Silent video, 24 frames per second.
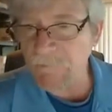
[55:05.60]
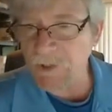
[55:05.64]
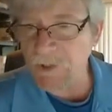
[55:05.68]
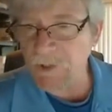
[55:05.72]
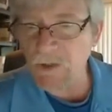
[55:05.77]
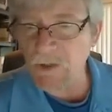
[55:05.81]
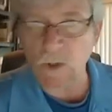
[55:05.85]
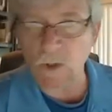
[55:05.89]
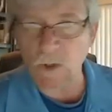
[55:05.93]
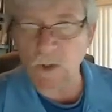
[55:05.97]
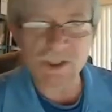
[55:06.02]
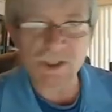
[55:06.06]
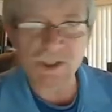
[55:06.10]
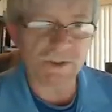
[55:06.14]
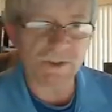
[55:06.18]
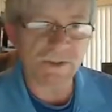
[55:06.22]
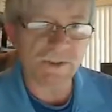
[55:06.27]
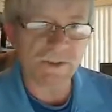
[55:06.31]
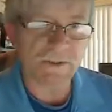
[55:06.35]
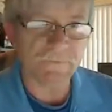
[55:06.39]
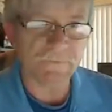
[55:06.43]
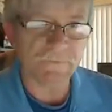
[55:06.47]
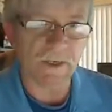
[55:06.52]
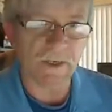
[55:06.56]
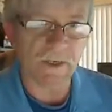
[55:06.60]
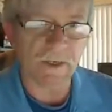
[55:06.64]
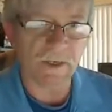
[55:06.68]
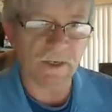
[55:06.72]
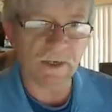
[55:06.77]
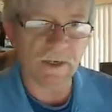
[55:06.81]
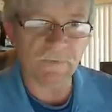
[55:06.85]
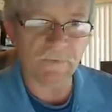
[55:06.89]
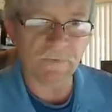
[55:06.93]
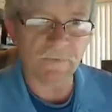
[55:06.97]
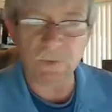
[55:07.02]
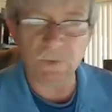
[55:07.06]
have any questions
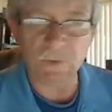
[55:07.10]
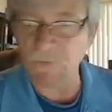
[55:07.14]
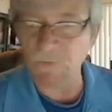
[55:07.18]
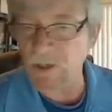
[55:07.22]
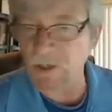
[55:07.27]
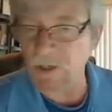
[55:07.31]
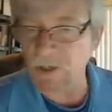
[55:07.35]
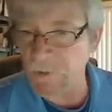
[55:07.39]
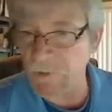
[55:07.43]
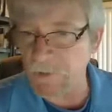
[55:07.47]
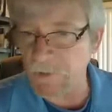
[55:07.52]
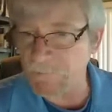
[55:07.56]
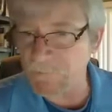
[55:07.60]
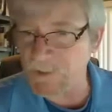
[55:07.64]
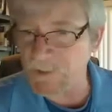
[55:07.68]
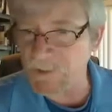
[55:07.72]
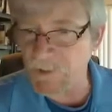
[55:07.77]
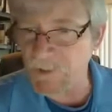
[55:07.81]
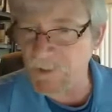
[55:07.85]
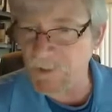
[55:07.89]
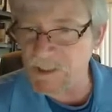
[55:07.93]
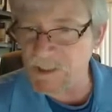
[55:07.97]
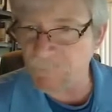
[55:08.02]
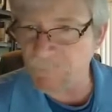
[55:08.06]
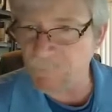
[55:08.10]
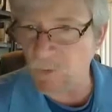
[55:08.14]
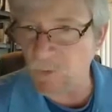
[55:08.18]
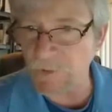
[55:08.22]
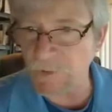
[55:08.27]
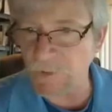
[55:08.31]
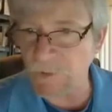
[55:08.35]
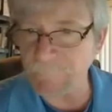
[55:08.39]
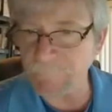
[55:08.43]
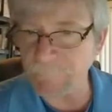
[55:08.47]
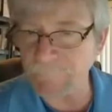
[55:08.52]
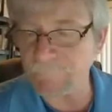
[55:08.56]
on anything we've covered up to this
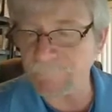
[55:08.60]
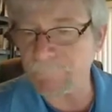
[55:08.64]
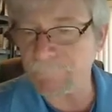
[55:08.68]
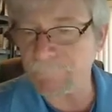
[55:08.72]
point?